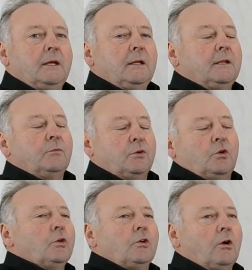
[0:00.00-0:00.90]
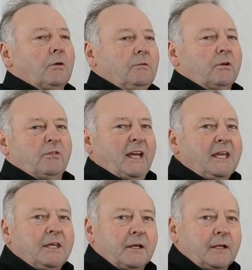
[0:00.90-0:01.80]
that would go wrong, not
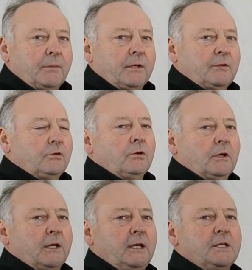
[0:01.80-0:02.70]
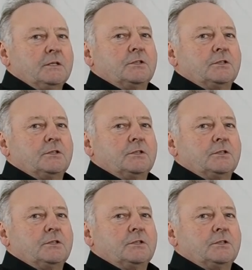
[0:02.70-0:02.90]
regularly, but go wrong occasionally.